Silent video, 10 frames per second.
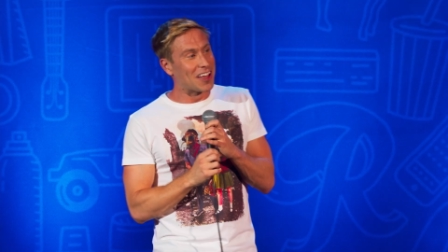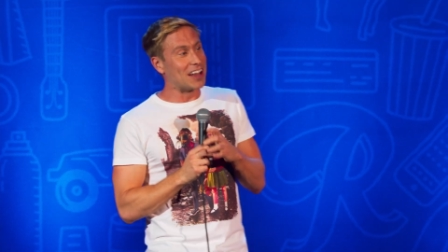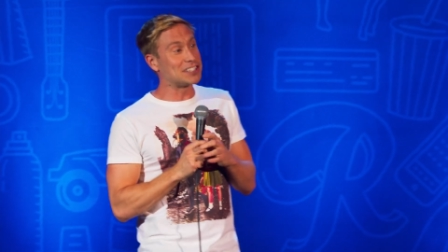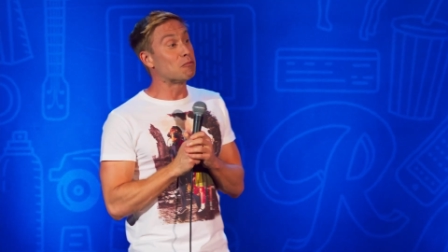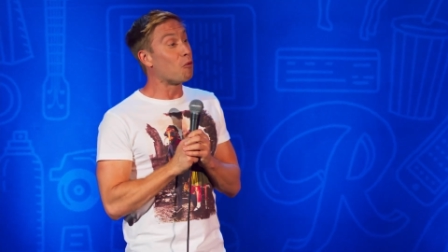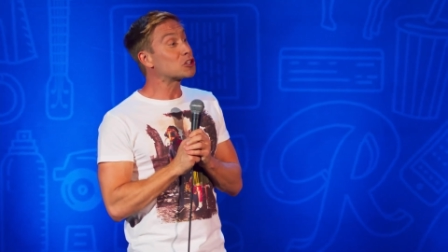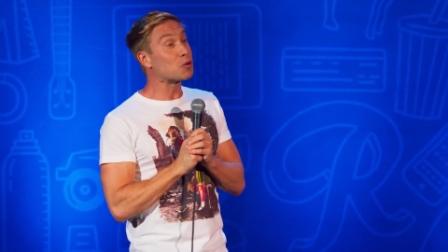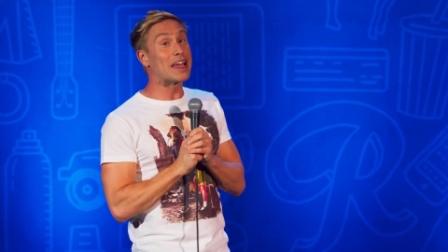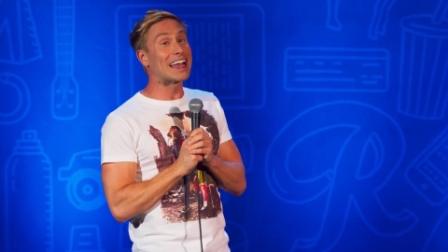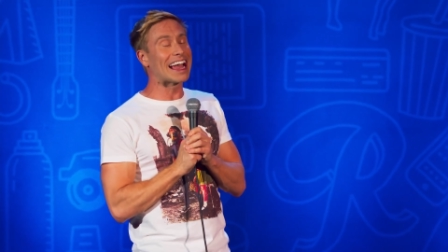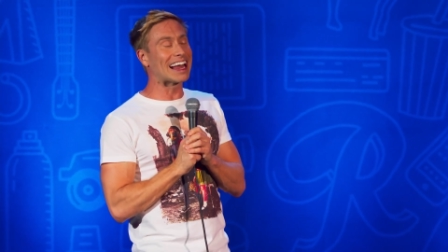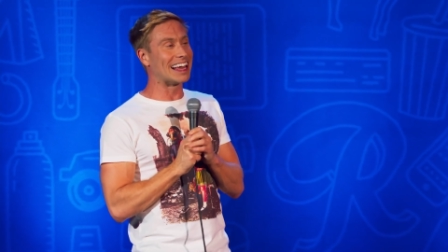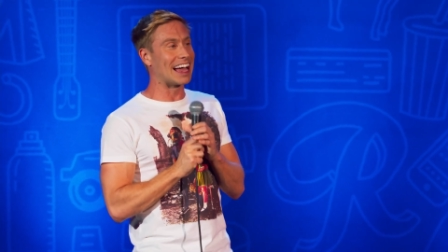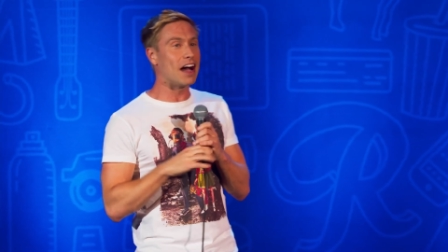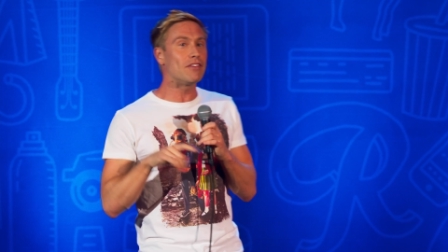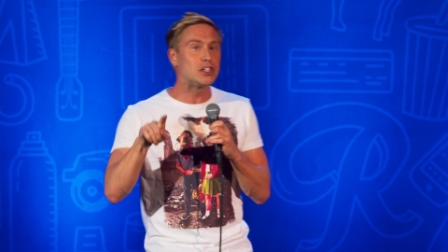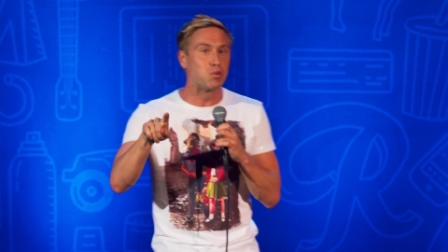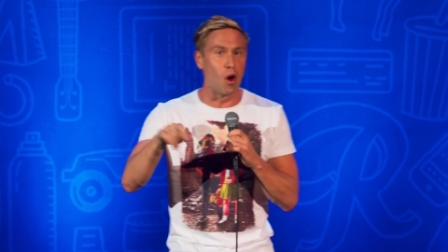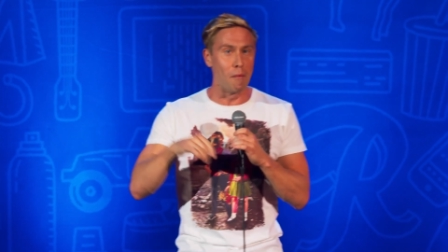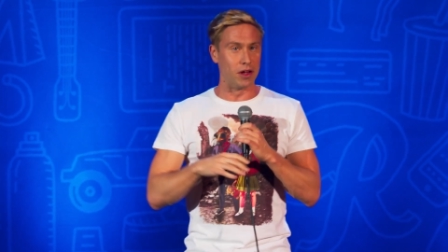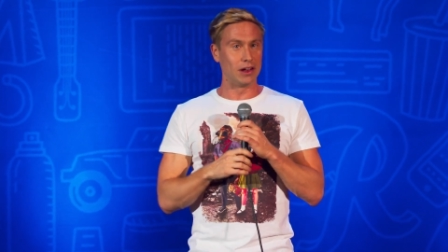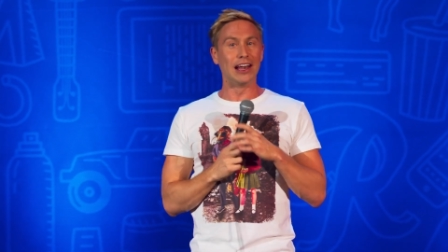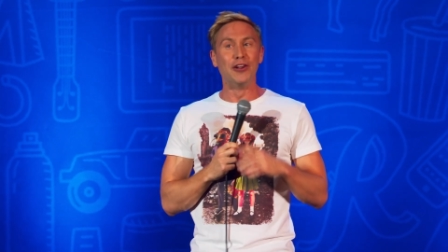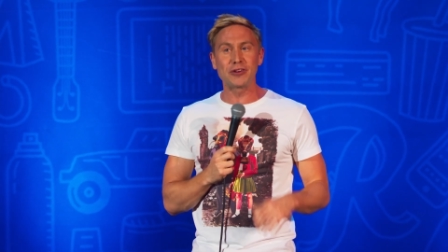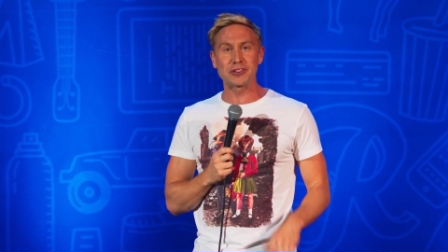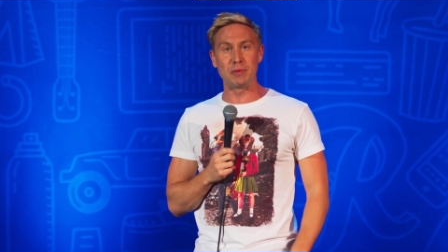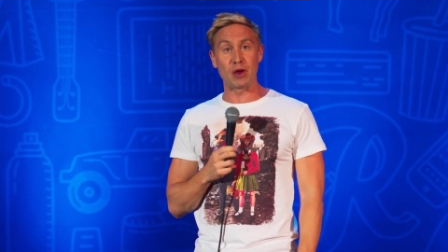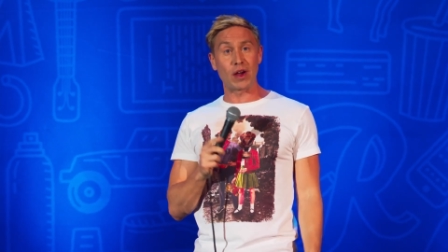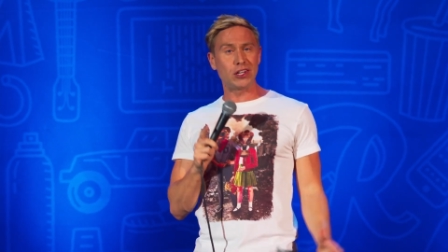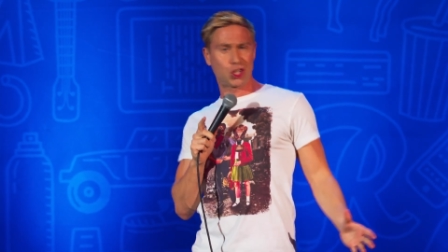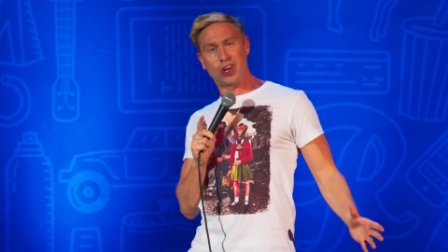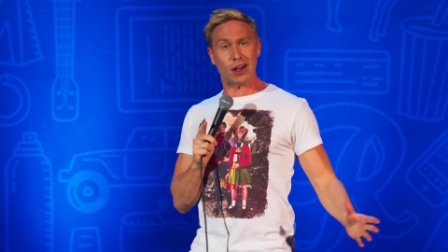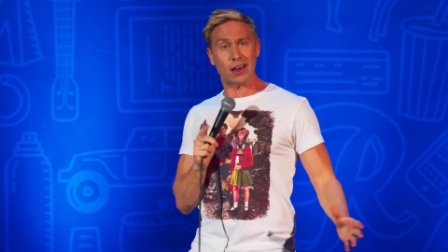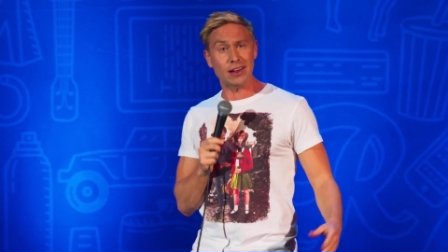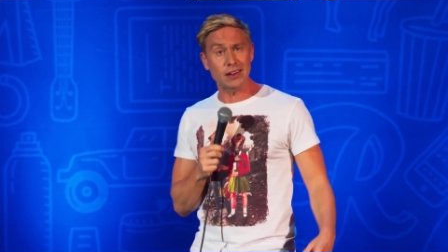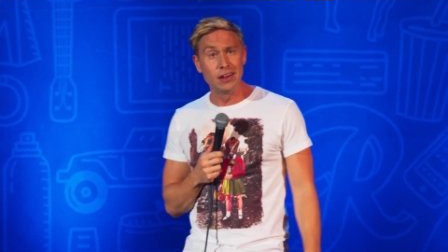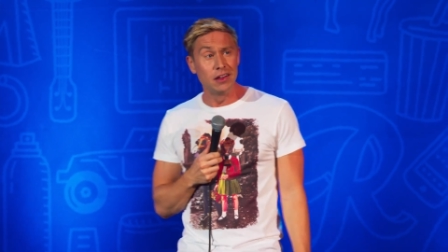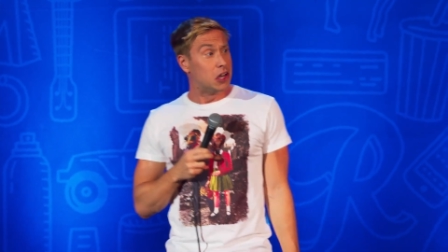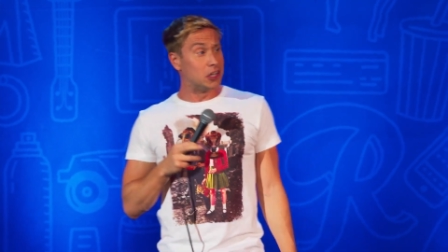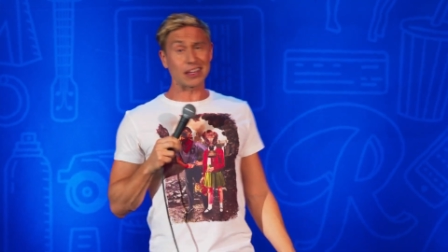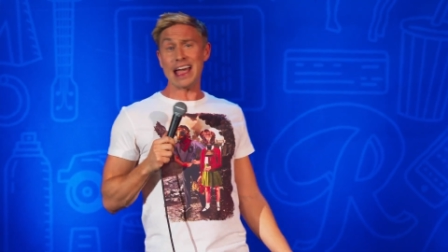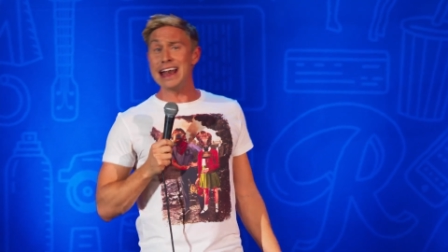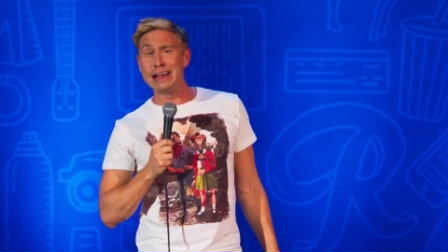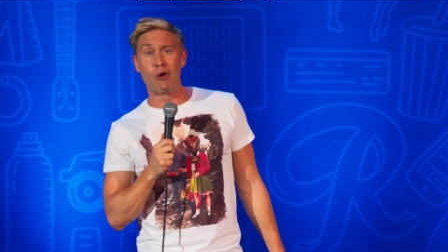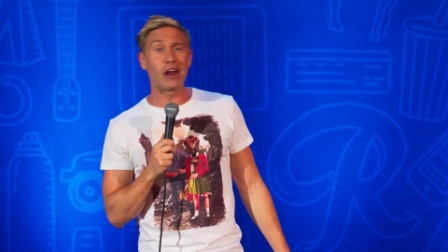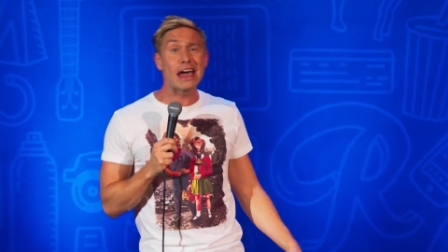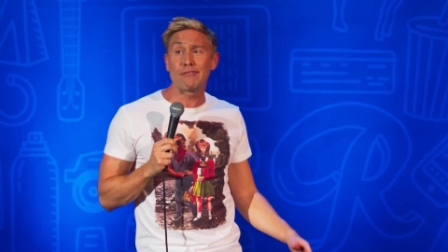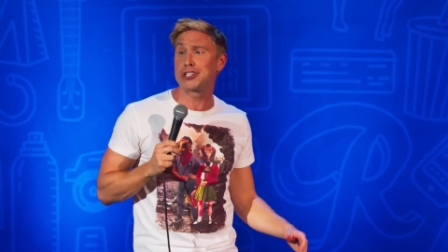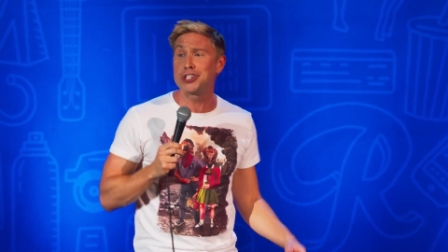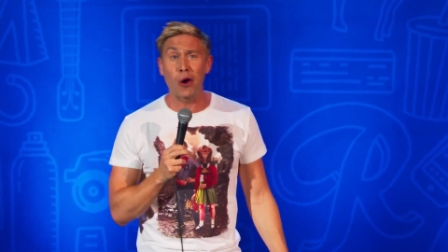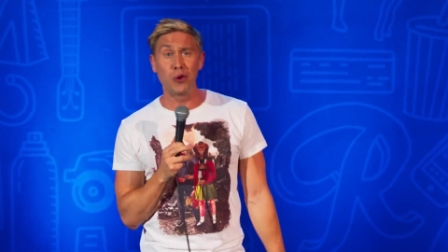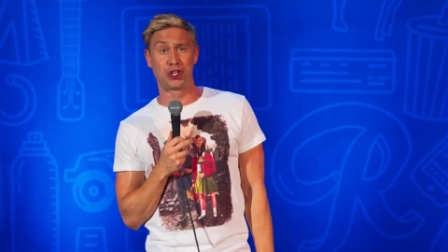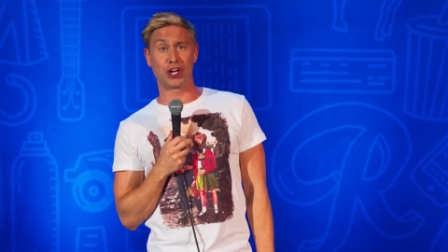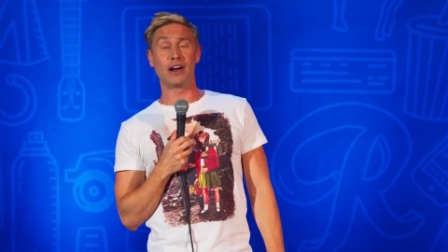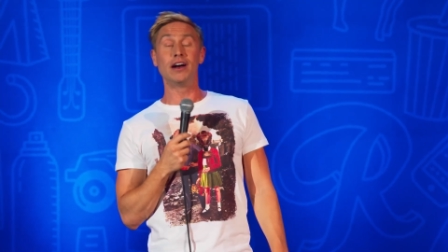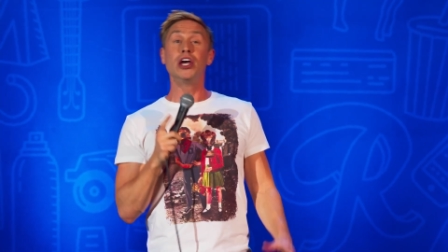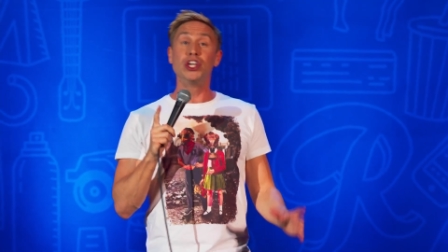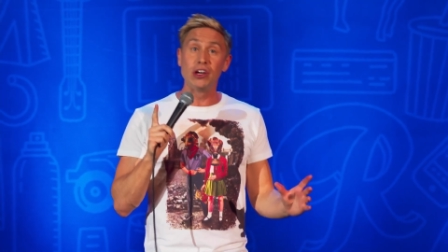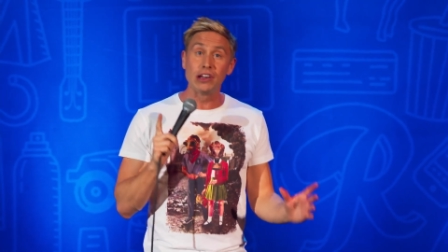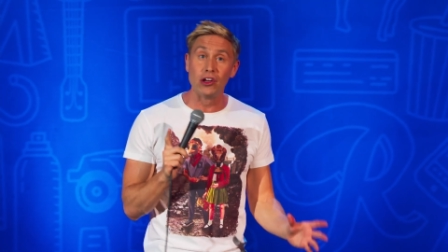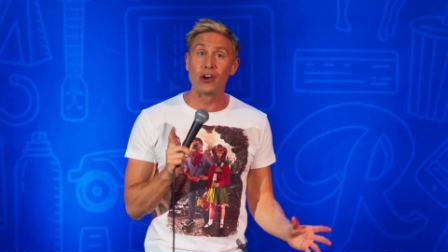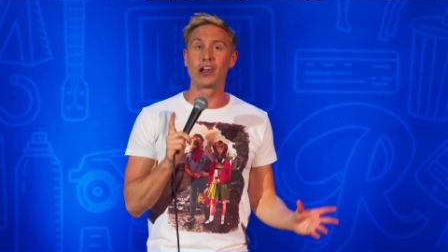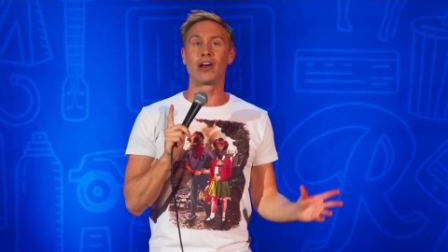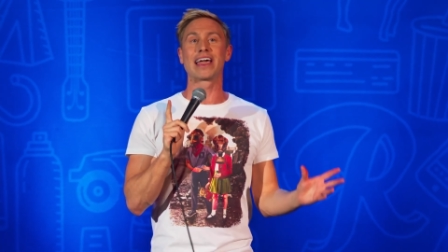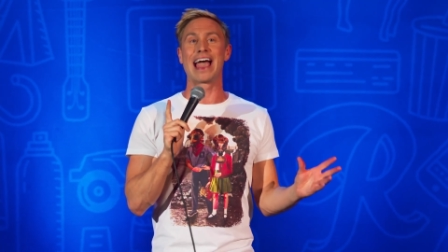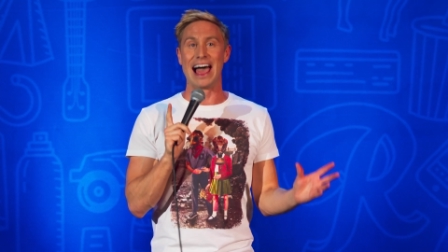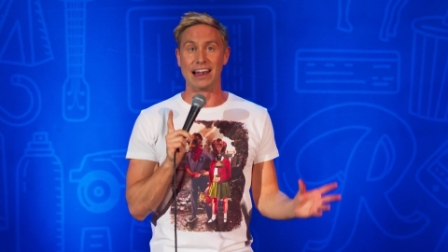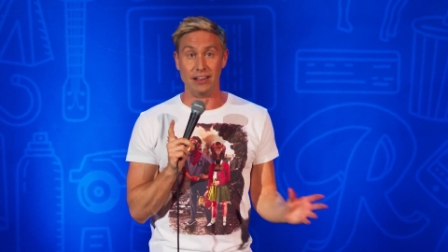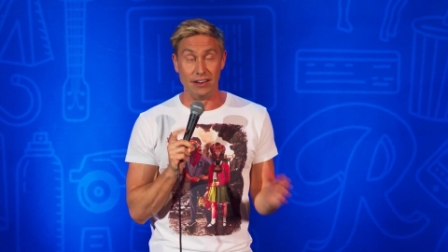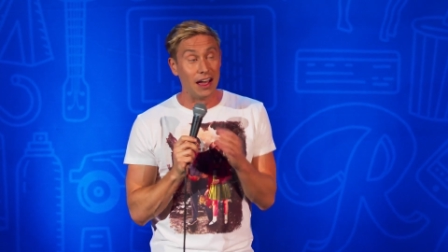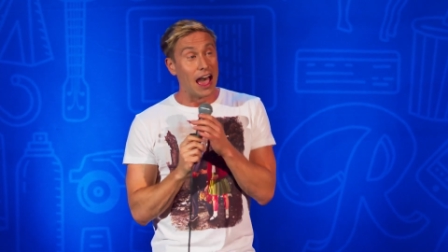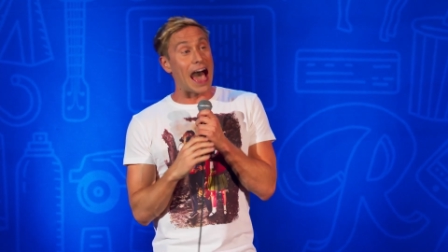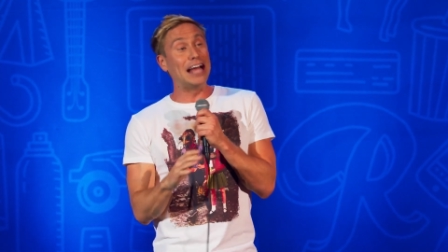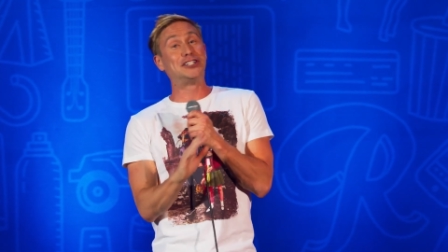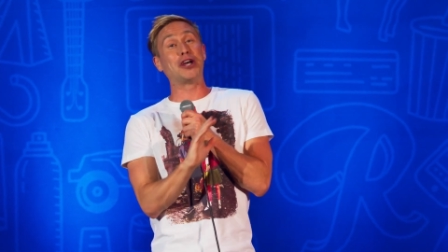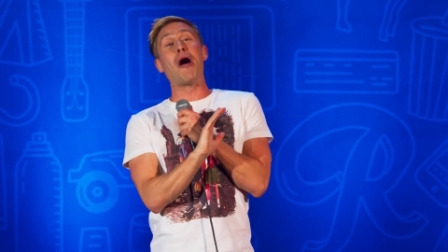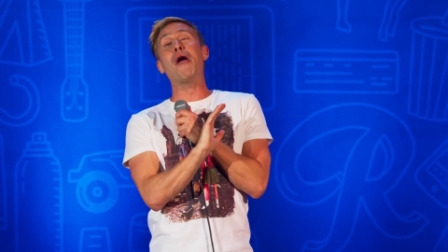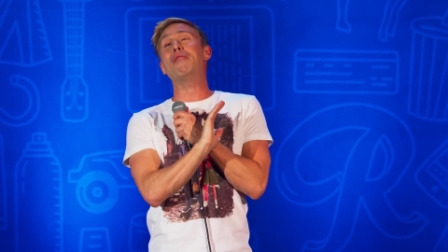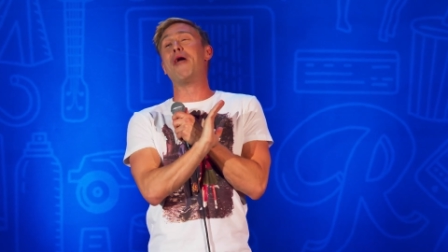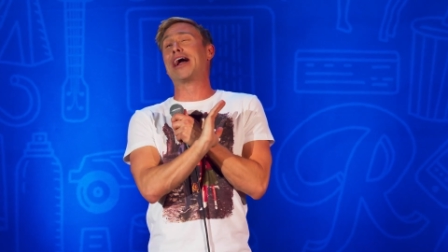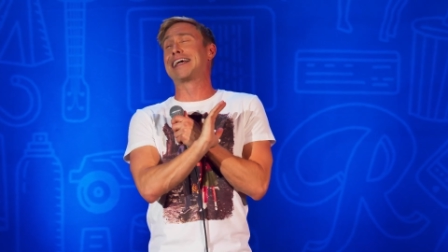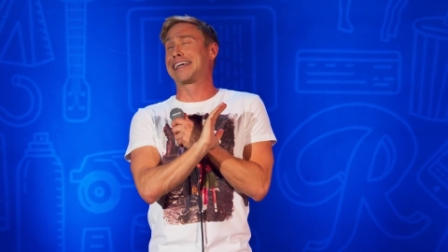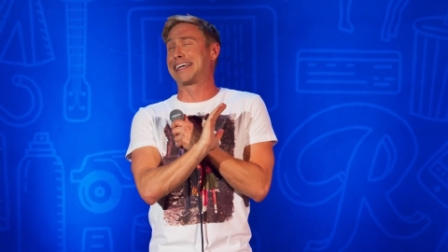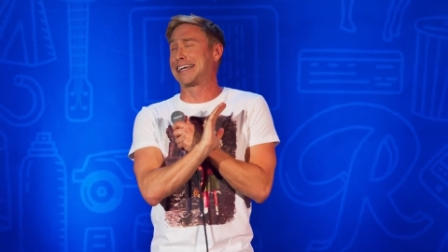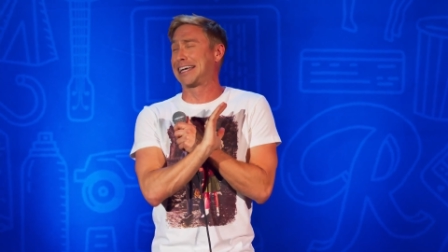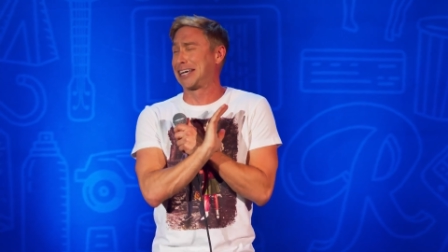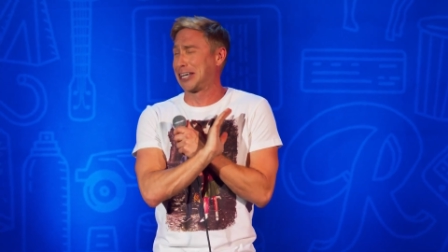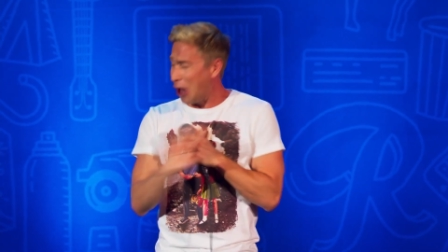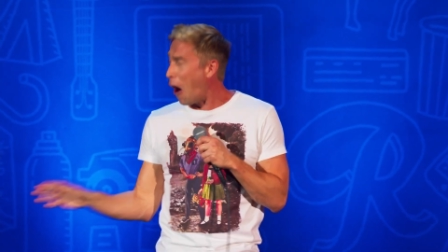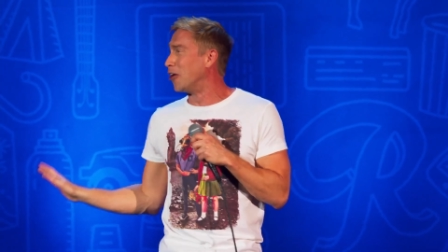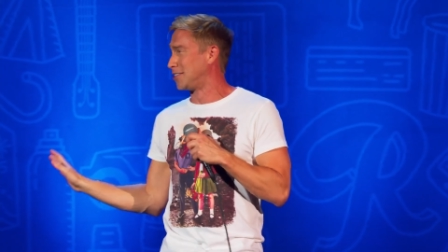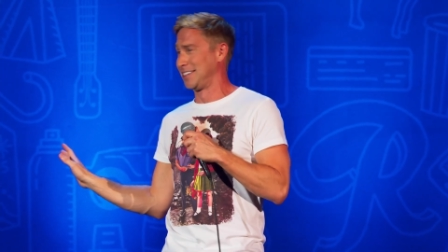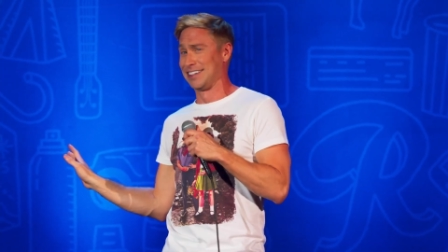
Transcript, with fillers: I said, what are we giggling at? This woman looked at me and went, sugar, has anyone ever told you you look like Ellen? And oh my God.